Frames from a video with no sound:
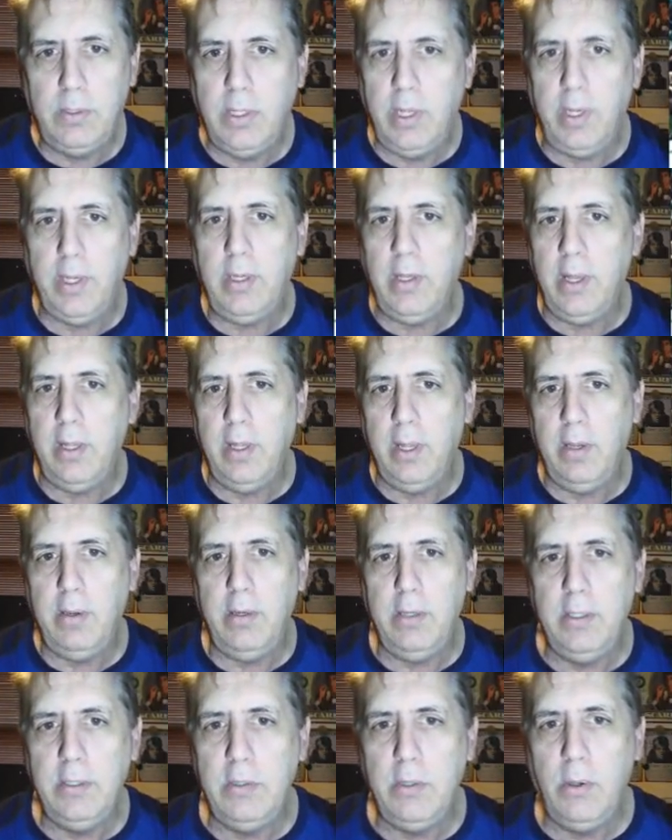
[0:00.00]
click on
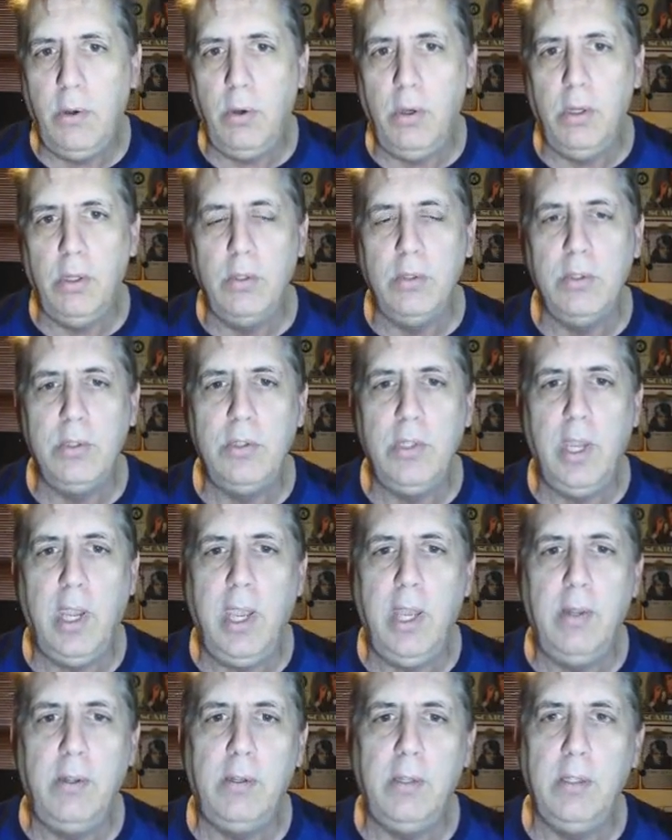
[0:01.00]
Larry Zorro's
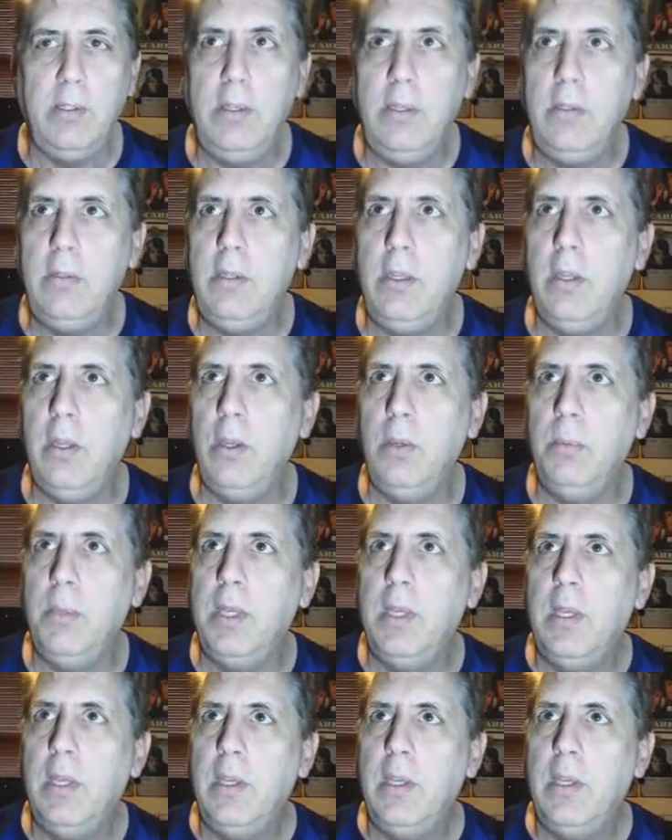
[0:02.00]
channel on YouTube.